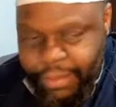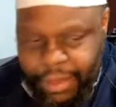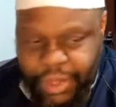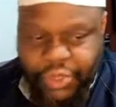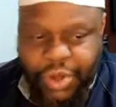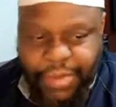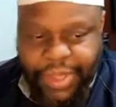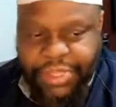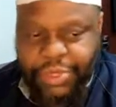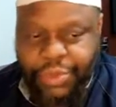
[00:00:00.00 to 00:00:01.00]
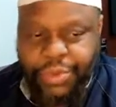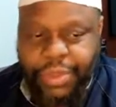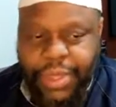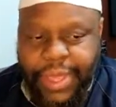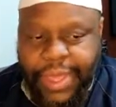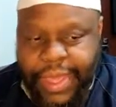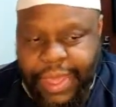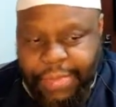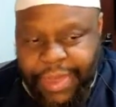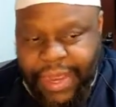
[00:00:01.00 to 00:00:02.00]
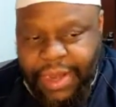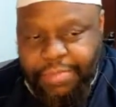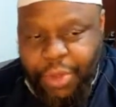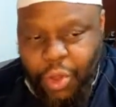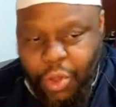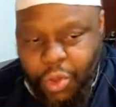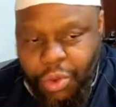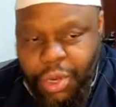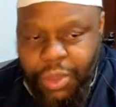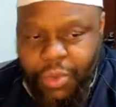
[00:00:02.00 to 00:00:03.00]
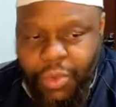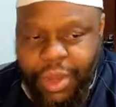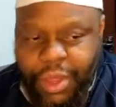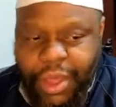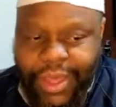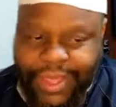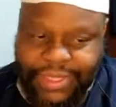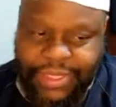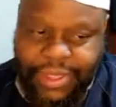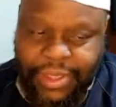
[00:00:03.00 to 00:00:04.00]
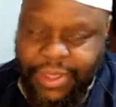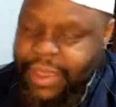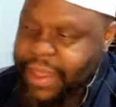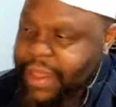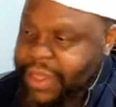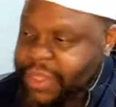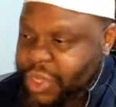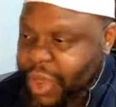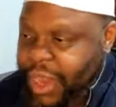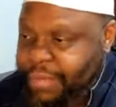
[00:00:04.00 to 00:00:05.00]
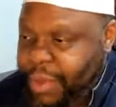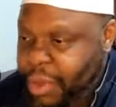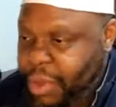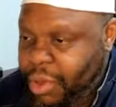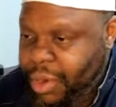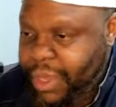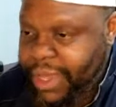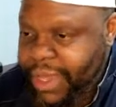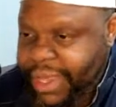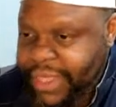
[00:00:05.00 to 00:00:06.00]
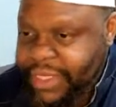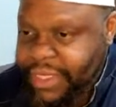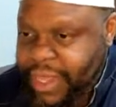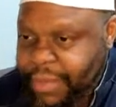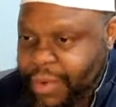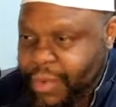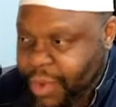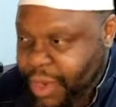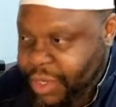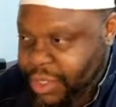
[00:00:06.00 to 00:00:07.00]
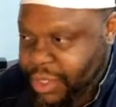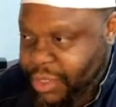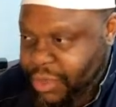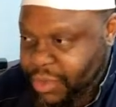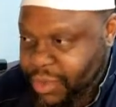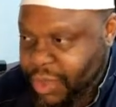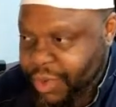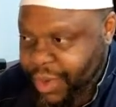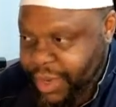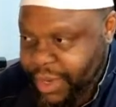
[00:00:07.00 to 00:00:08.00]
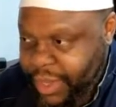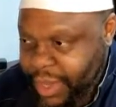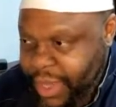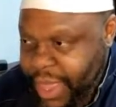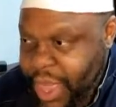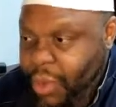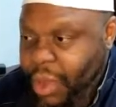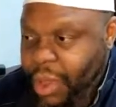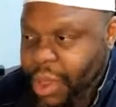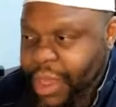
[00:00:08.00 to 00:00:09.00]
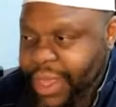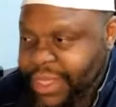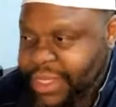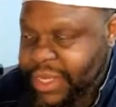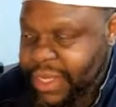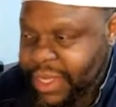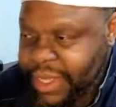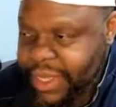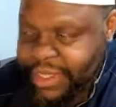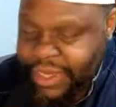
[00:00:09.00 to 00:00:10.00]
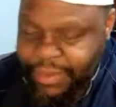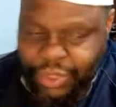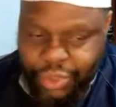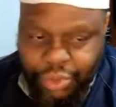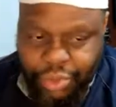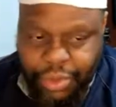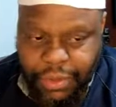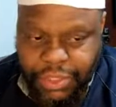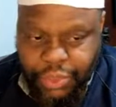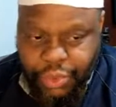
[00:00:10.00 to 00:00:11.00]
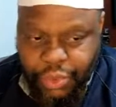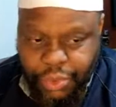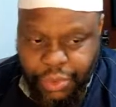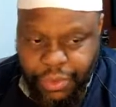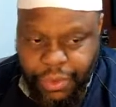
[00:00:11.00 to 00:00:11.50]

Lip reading: Obligatory, must do. Min al-bawl wal-ga'it. So al-bawl is number 1, urine. Wal-ga'it is number 2, the stool.